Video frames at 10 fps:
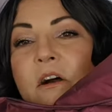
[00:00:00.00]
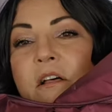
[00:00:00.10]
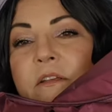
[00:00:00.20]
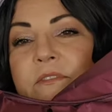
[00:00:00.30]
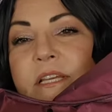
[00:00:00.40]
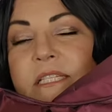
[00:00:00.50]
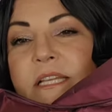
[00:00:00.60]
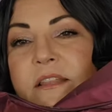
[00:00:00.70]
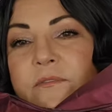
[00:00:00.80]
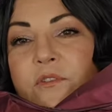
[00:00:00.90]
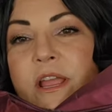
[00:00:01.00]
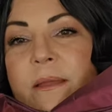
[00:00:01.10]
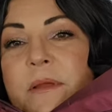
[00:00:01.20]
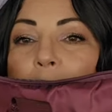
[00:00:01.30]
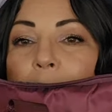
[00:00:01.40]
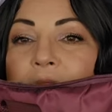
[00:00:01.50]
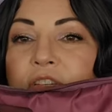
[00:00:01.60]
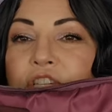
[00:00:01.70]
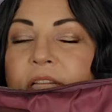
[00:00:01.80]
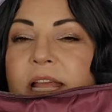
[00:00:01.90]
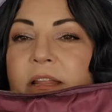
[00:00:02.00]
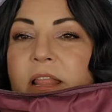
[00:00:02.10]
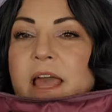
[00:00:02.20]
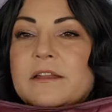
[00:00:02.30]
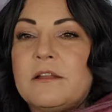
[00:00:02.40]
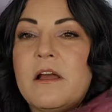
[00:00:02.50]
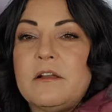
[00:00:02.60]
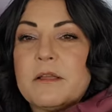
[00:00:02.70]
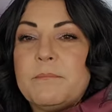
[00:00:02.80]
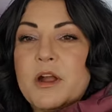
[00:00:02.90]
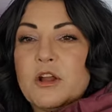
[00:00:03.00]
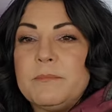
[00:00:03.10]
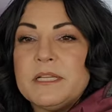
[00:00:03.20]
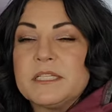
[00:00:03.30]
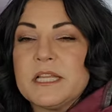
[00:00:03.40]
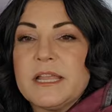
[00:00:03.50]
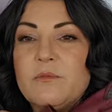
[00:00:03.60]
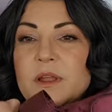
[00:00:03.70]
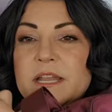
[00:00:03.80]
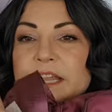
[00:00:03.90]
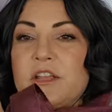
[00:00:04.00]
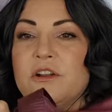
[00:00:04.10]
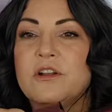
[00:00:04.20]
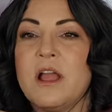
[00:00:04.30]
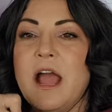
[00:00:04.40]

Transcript: all of this in the frame, but it just had a lot of compartments, like right here.